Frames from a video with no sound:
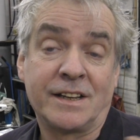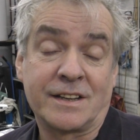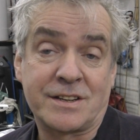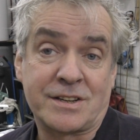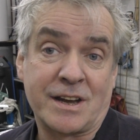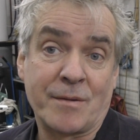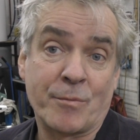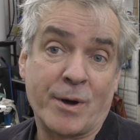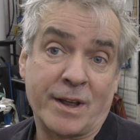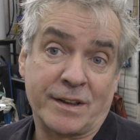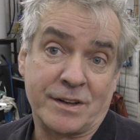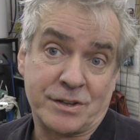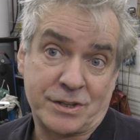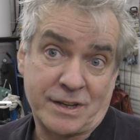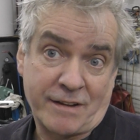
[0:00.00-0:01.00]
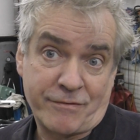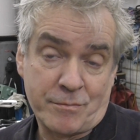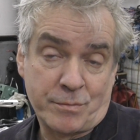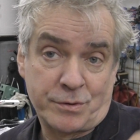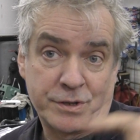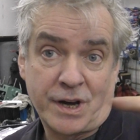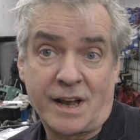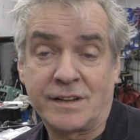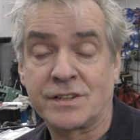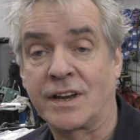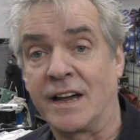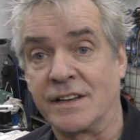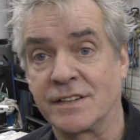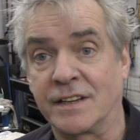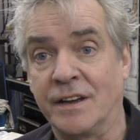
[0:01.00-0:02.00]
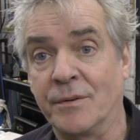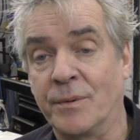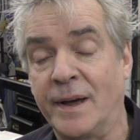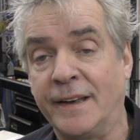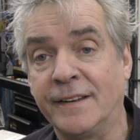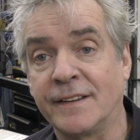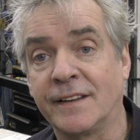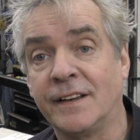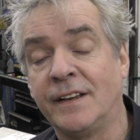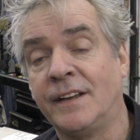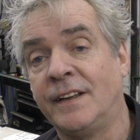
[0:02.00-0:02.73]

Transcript: the same way that Stefan Bouchard's gasket went.